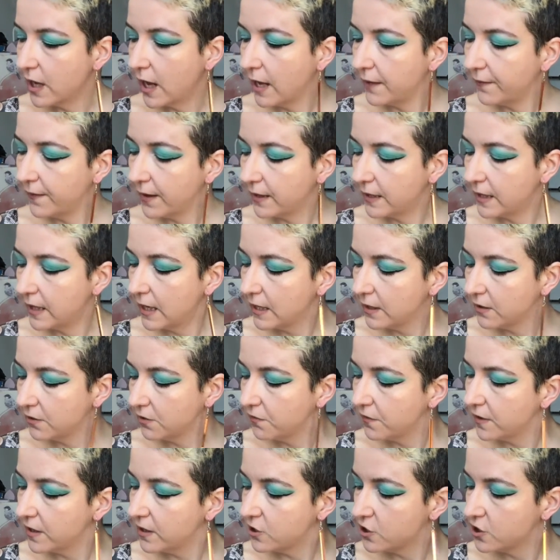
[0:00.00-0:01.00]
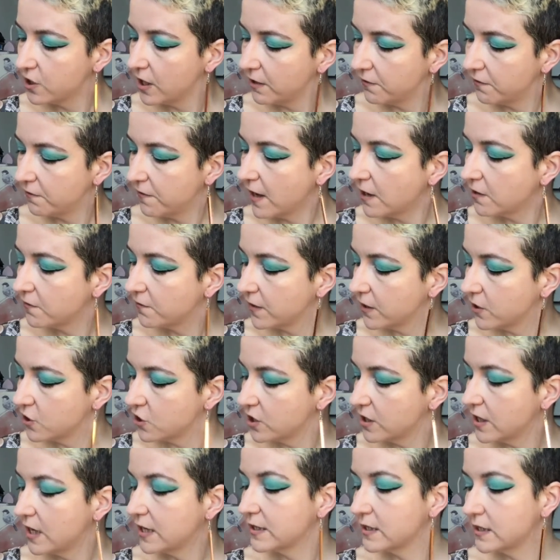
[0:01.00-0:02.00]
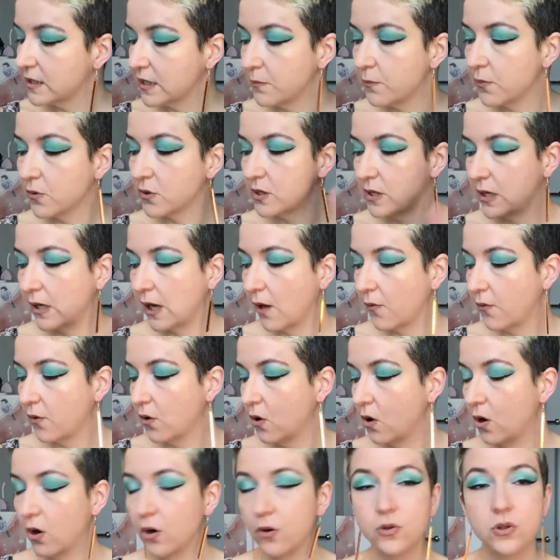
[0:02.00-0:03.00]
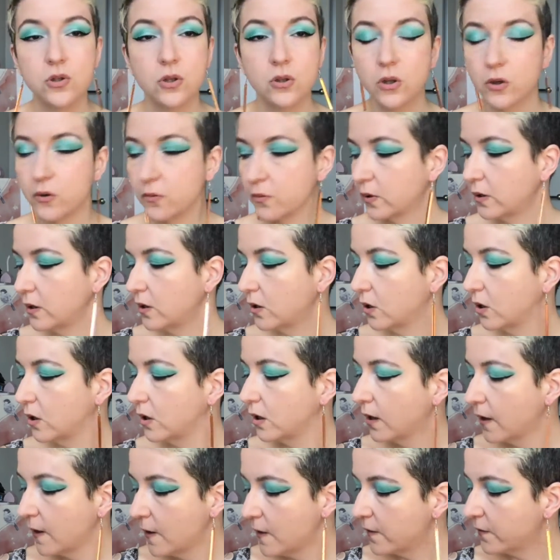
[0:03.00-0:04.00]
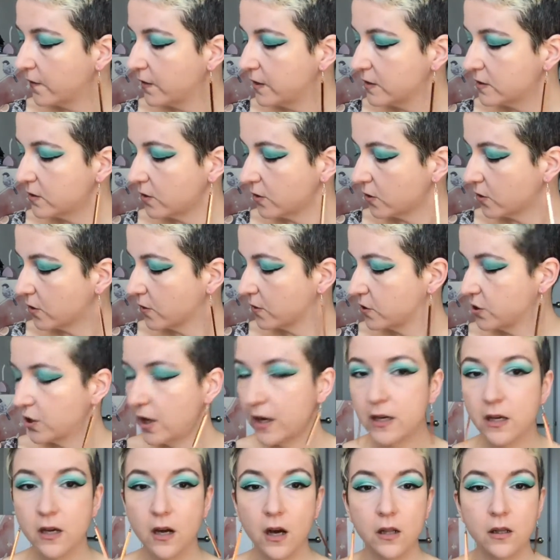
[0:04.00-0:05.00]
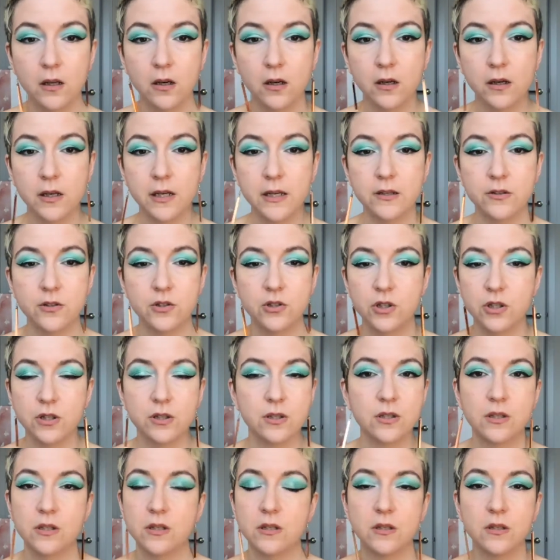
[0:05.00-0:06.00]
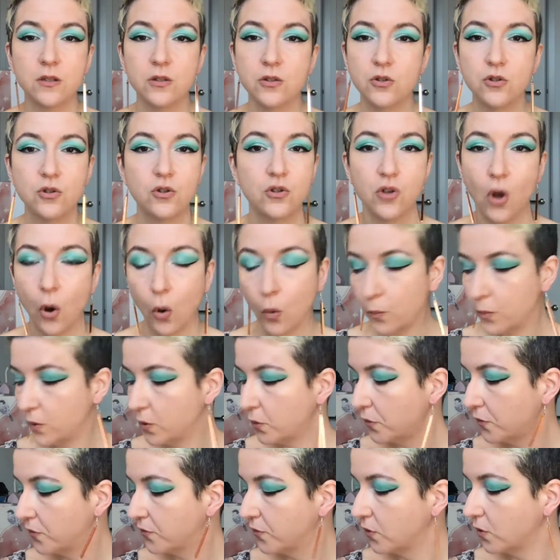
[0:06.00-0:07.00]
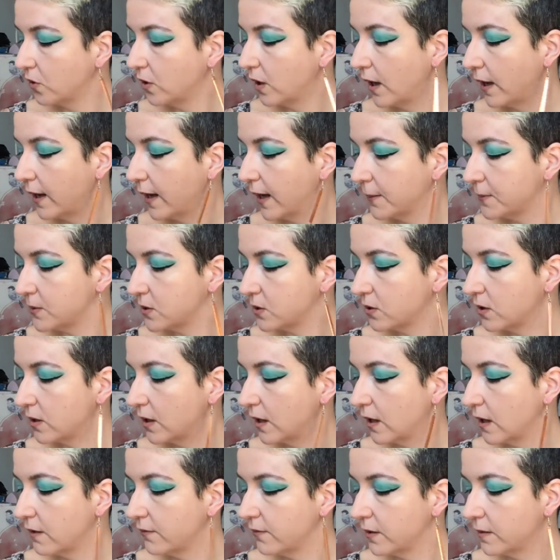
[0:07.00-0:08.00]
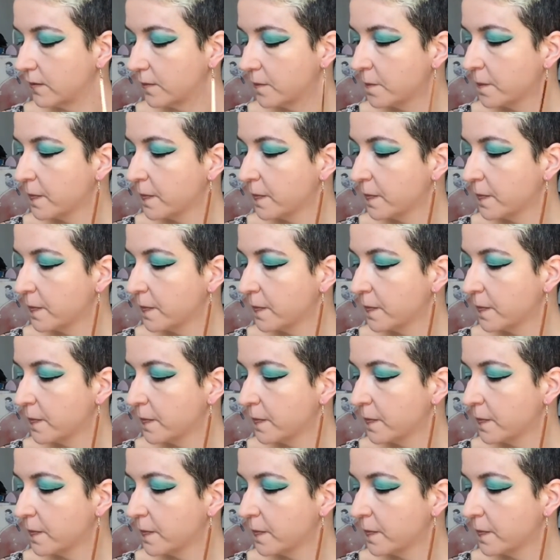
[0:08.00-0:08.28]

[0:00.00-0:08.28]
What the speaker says: And then Kitten Fish and Fanfiction and Sleeper together also look really good. This Earthshine color is just so beautiful. I absolutely love it.